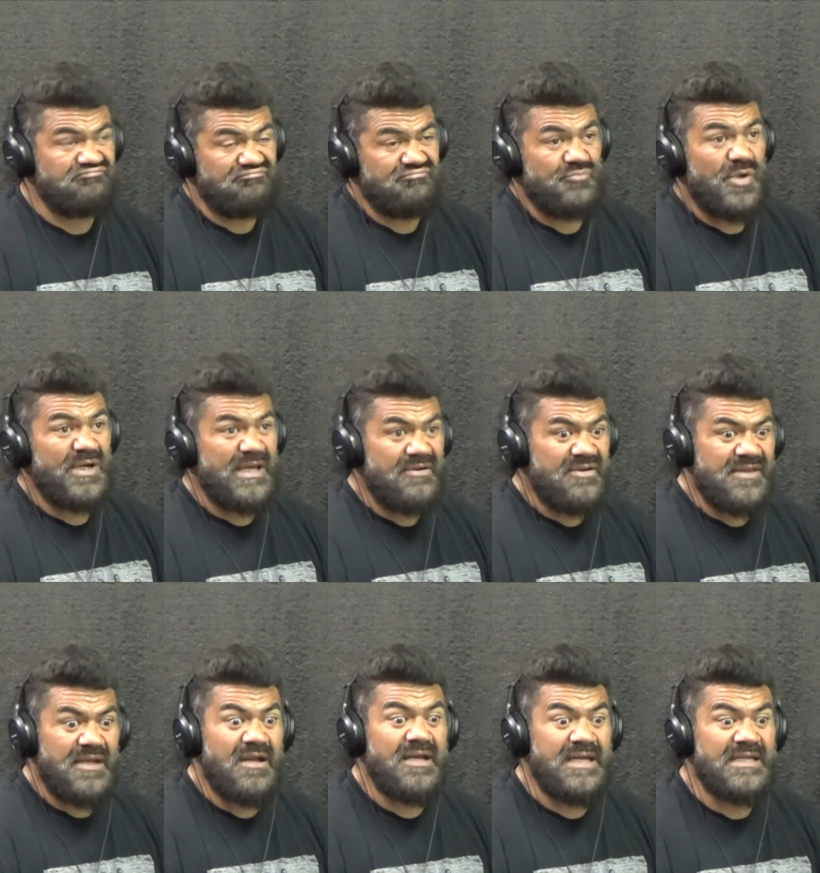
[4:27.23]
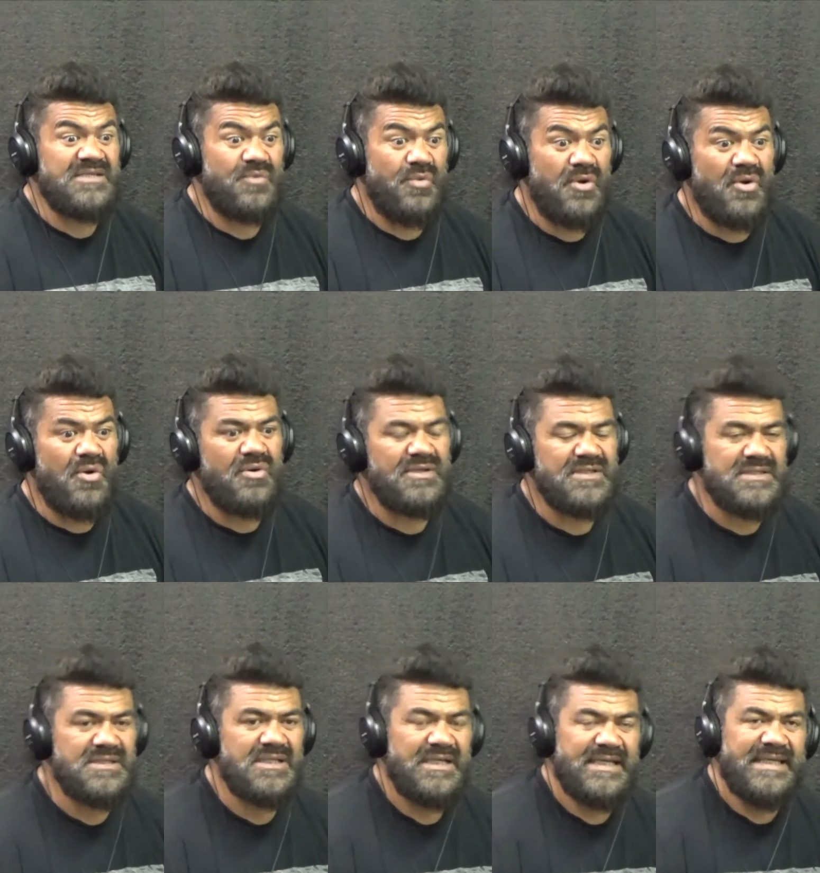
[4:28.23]
area that I need to work on,
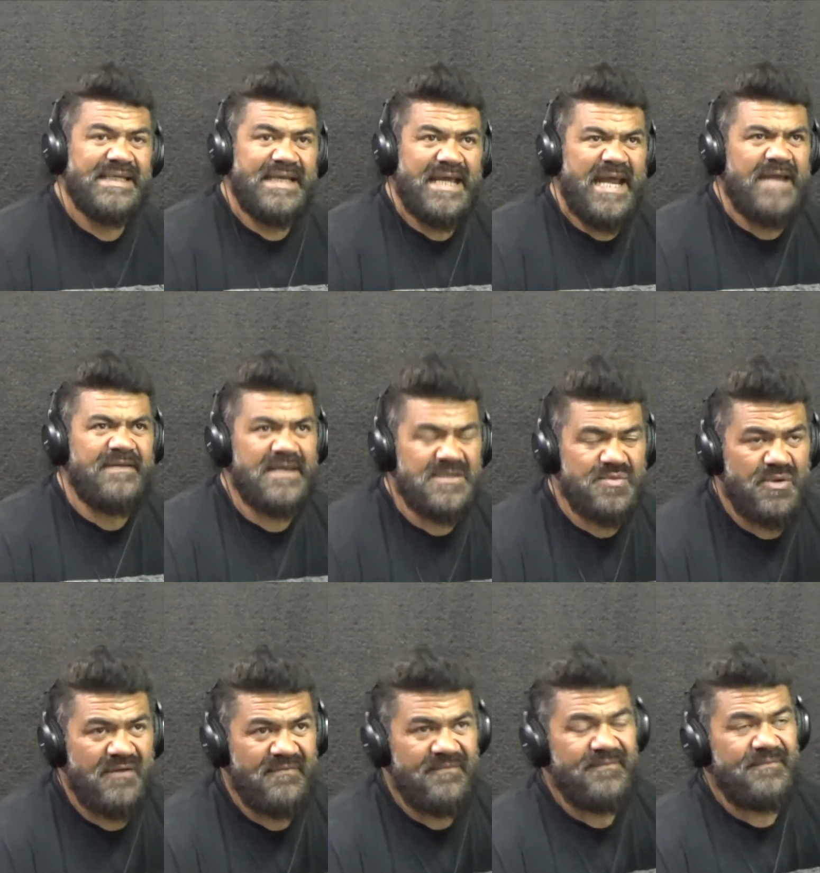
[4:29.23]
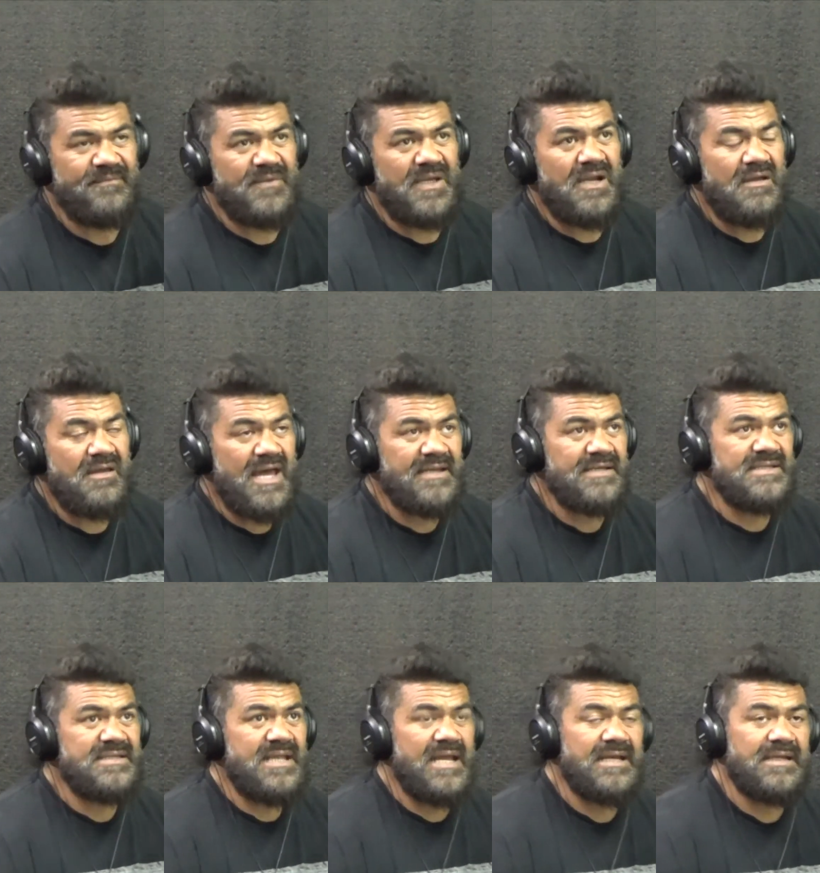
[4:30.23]
and that's what I've
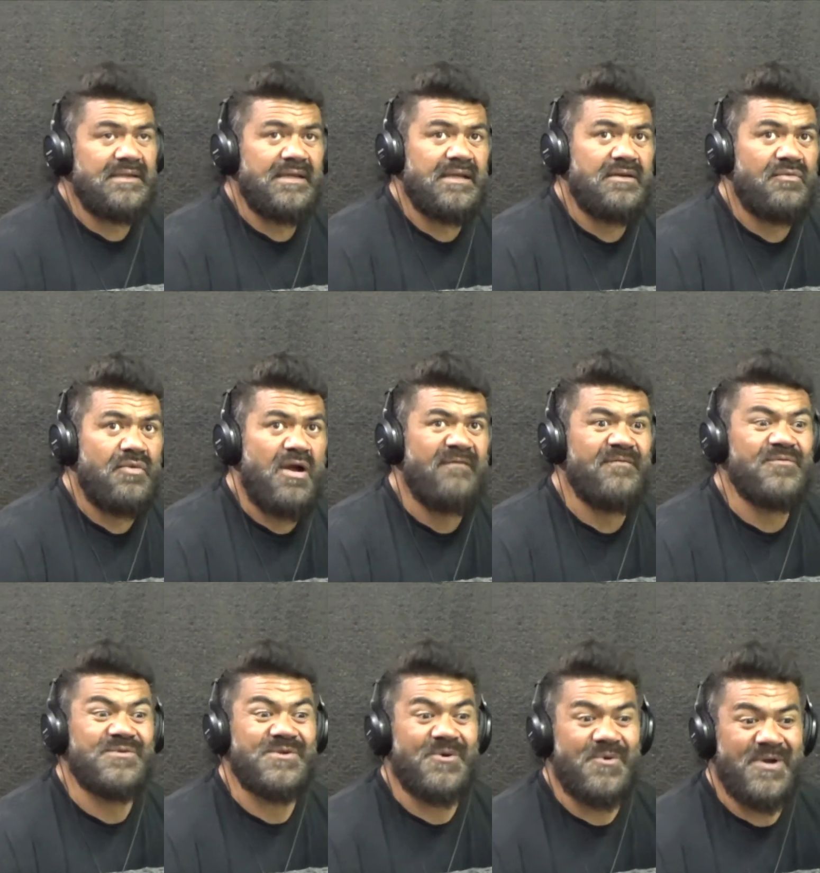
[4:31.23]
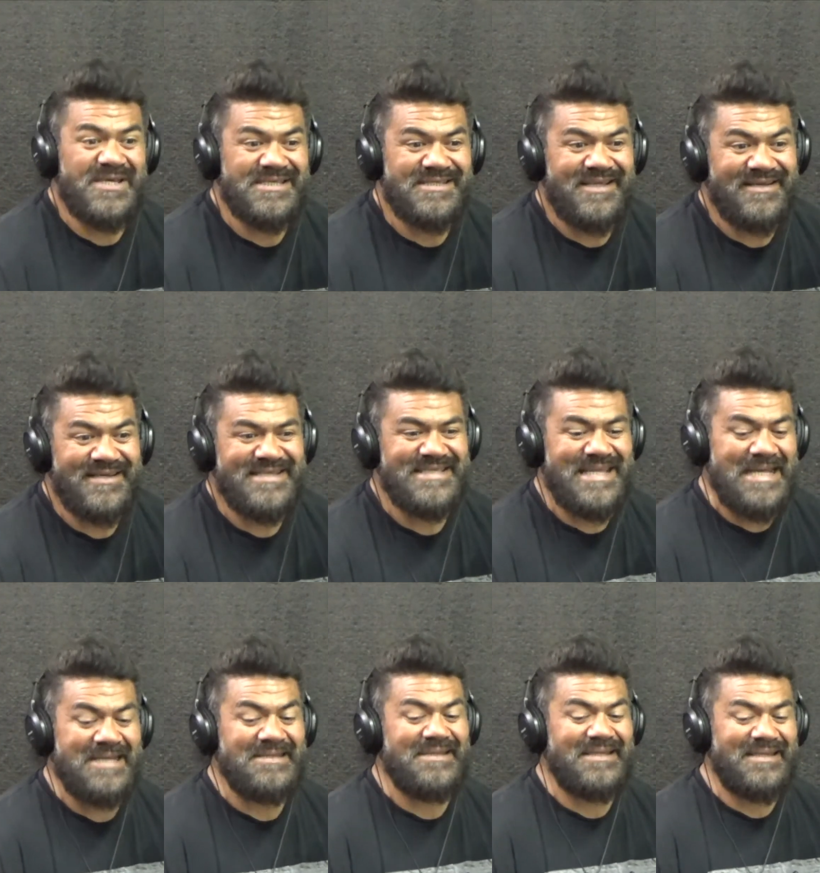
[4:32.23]
understanding the Rifles crest,
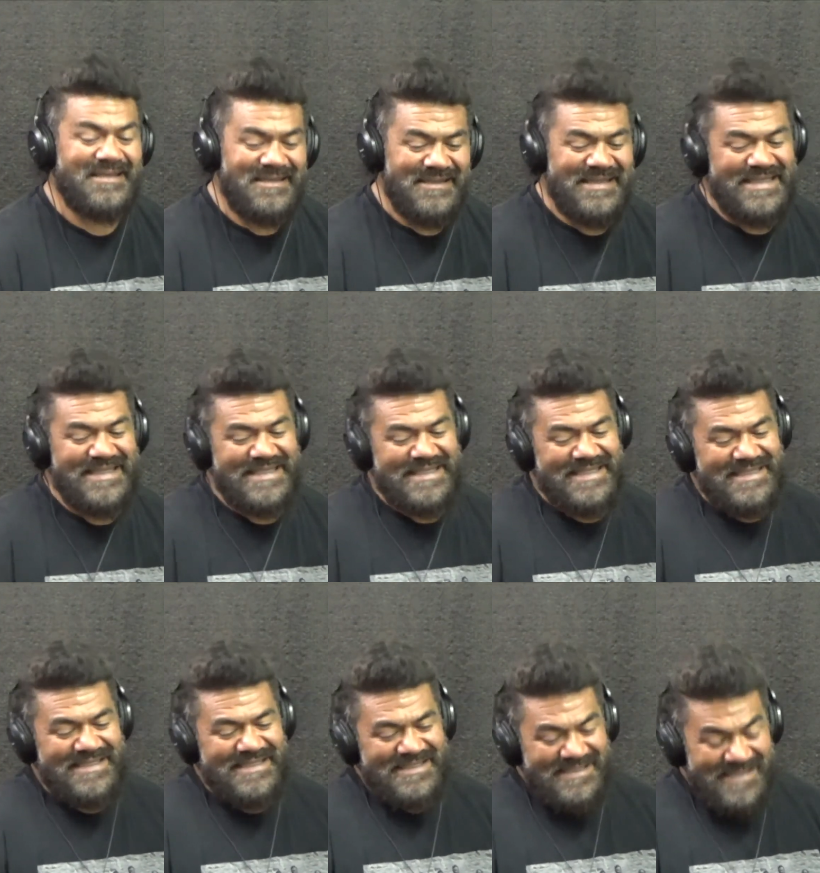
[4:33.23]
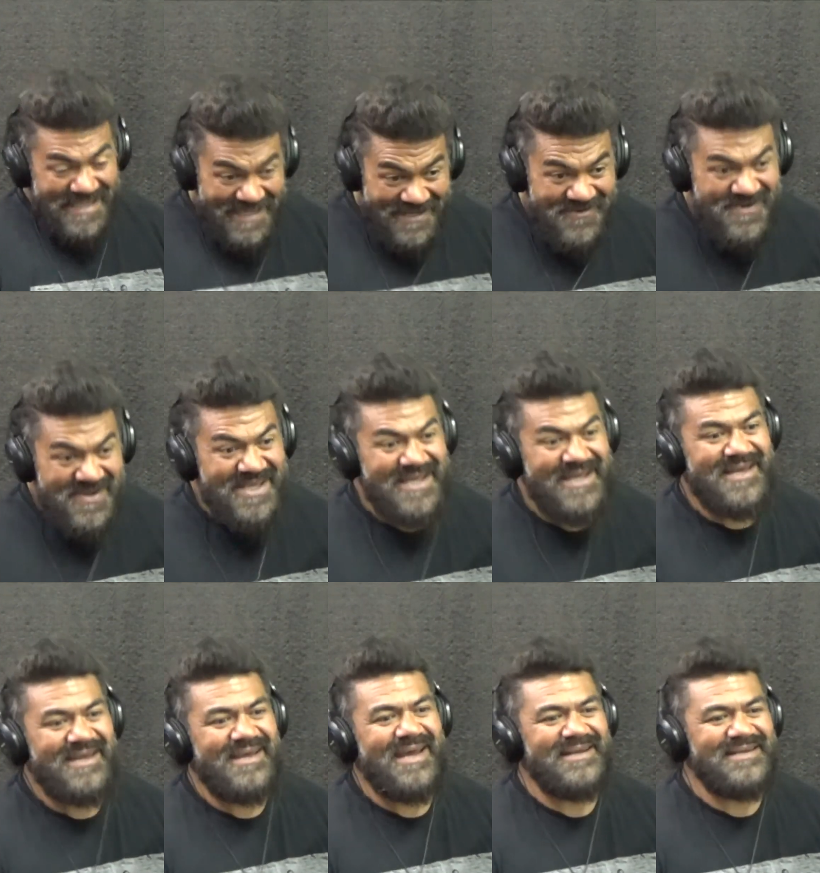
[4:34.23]
understanding the area,
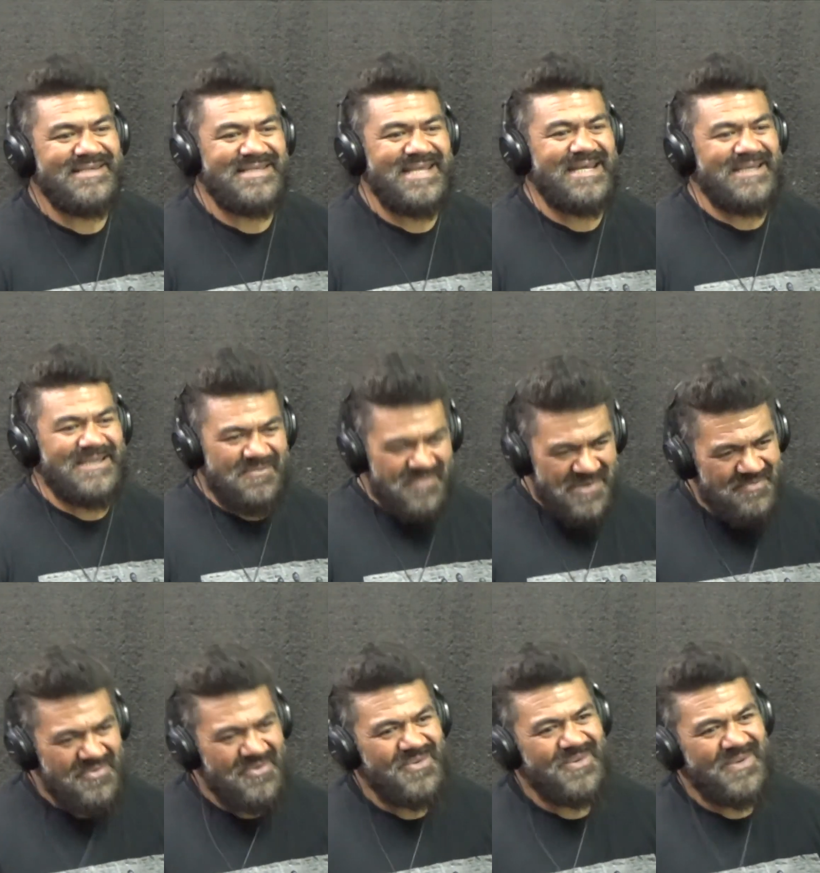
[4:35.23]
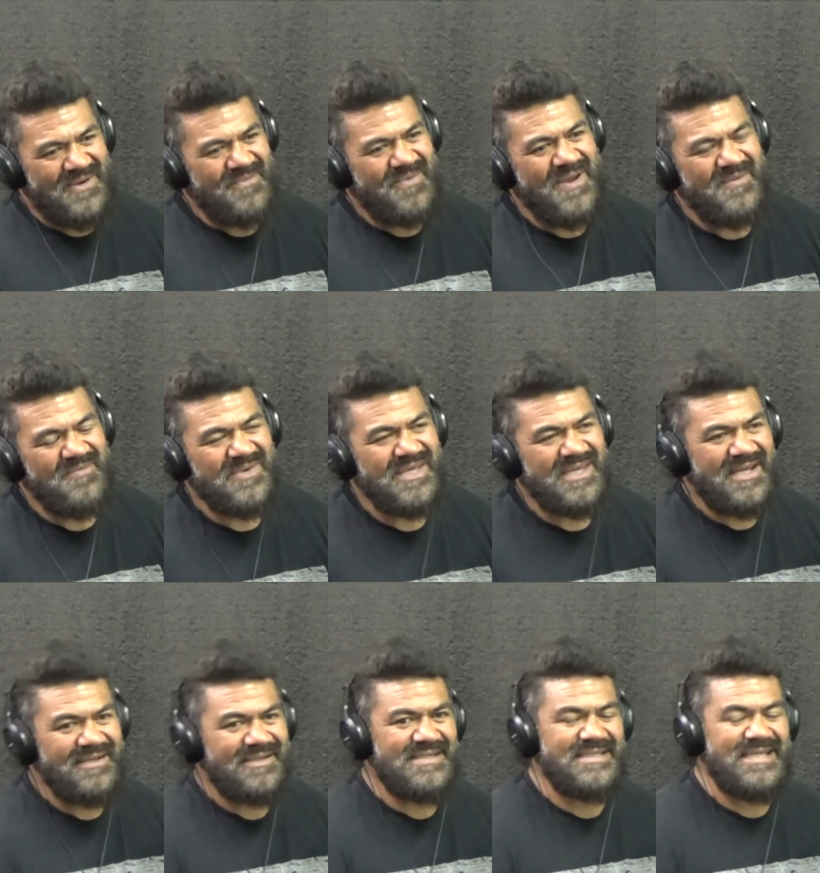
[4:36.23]
understanding the people around me,
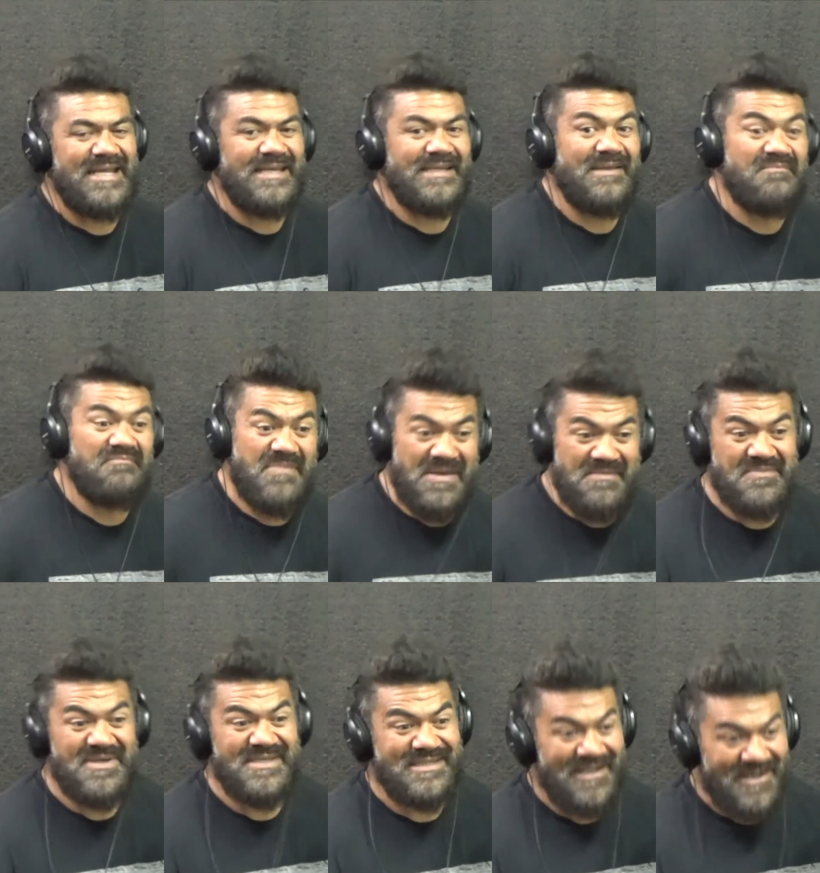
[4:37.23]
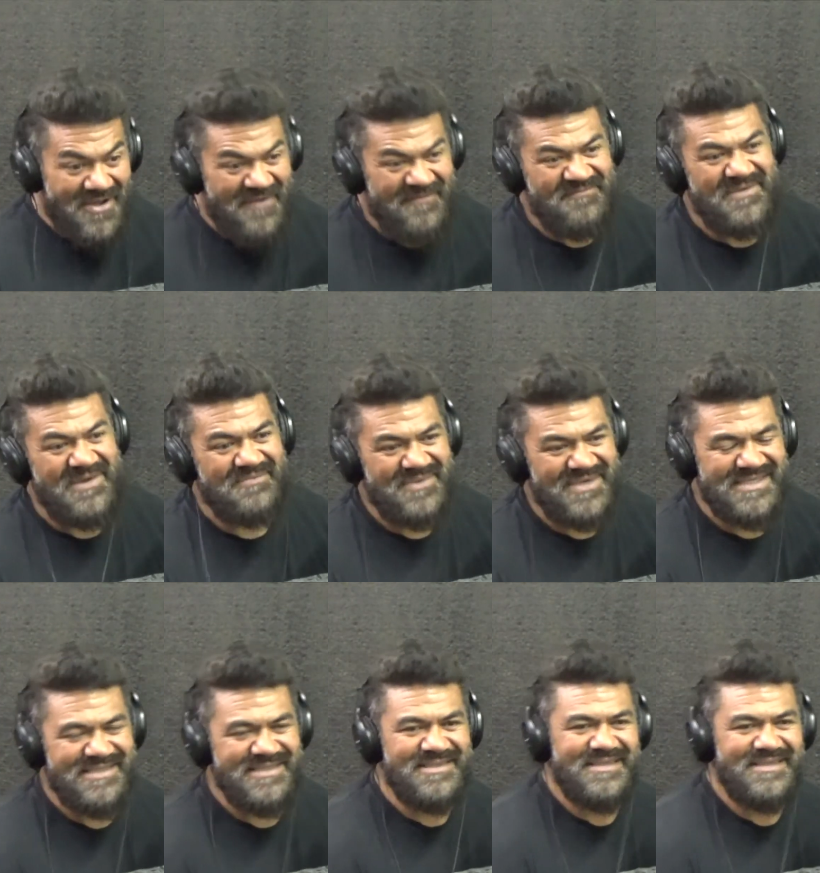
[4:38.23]
understanding the members, the life members,